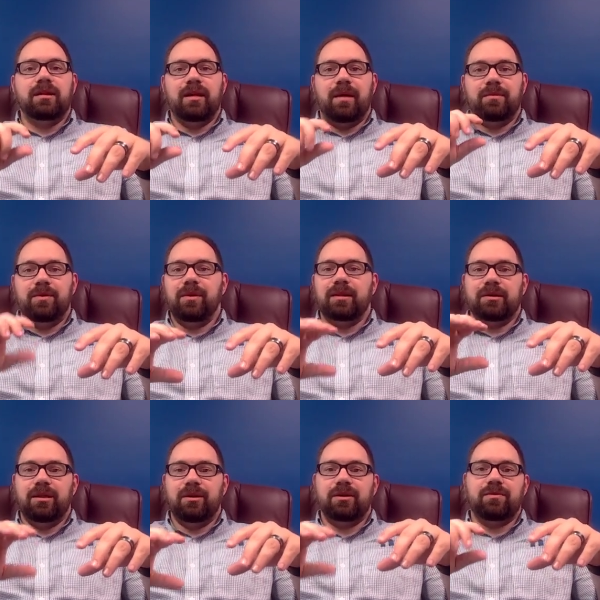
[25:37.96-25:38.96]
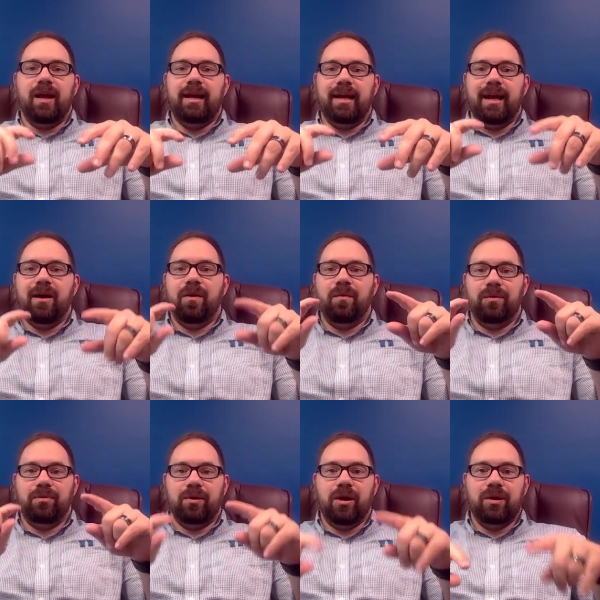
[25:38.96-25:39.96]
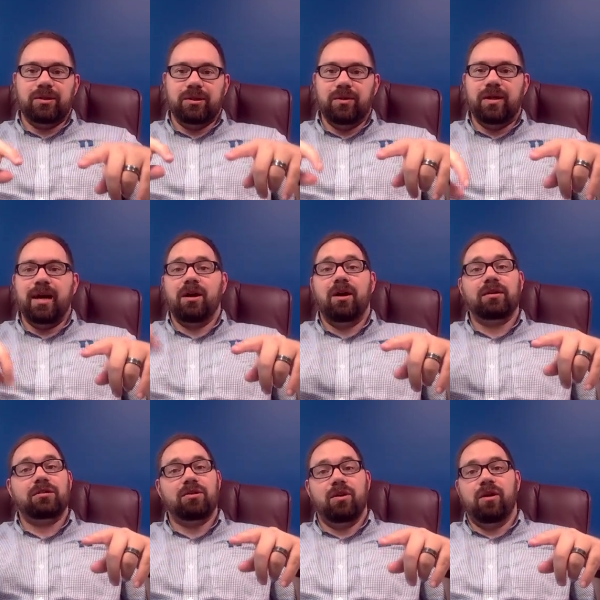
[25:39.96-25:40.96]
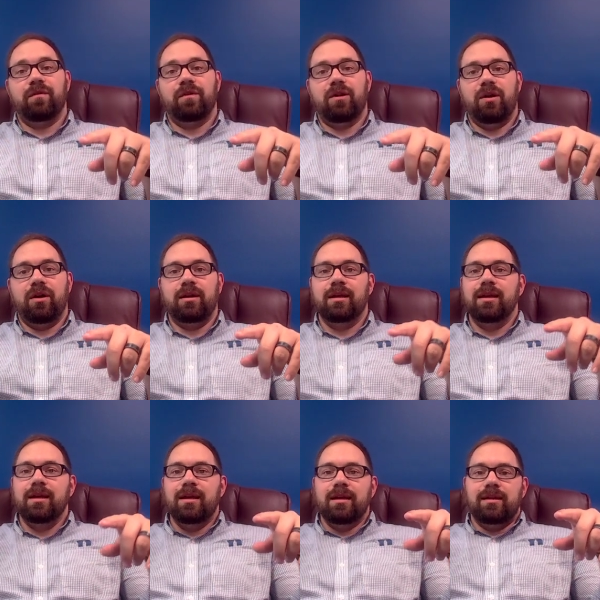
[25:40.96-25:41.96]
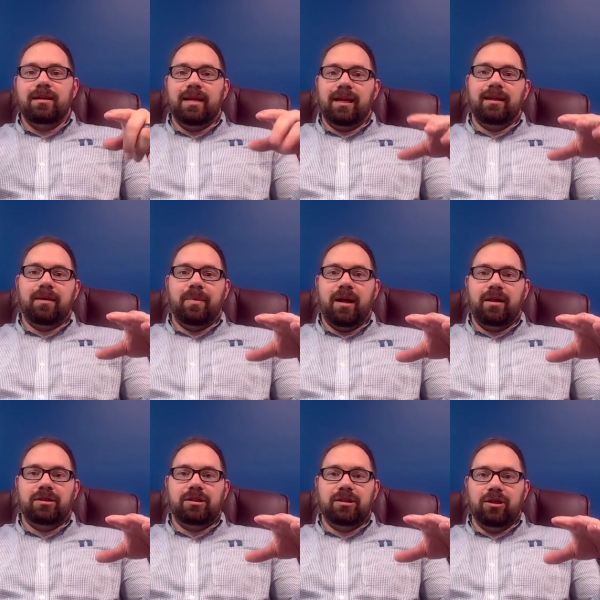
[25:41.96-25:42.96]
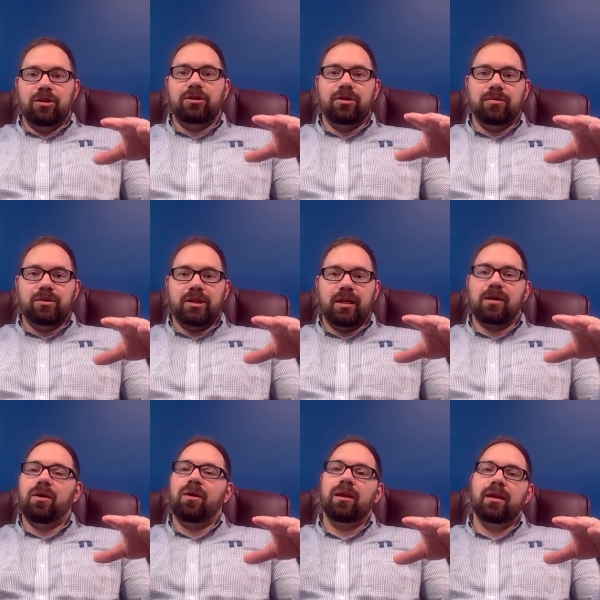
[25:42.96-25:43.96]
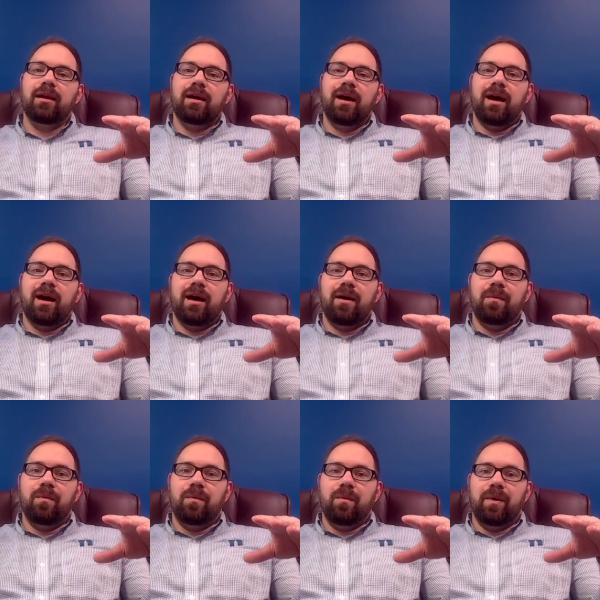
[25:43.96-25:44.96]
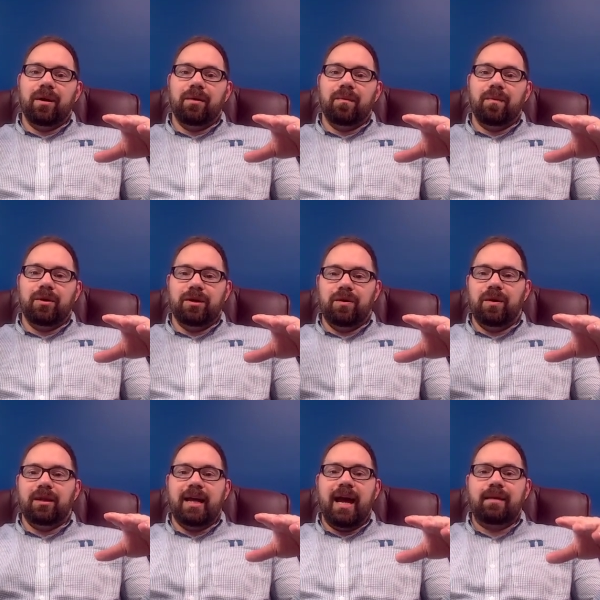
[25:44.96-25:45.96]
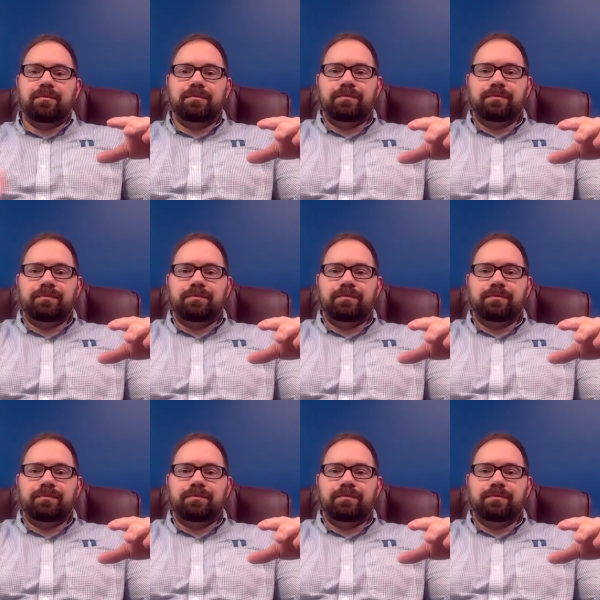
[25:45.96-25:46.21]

I'm doing a series right now with regards to that. Also over on the Daily Apologist YouTube channel, we're doing that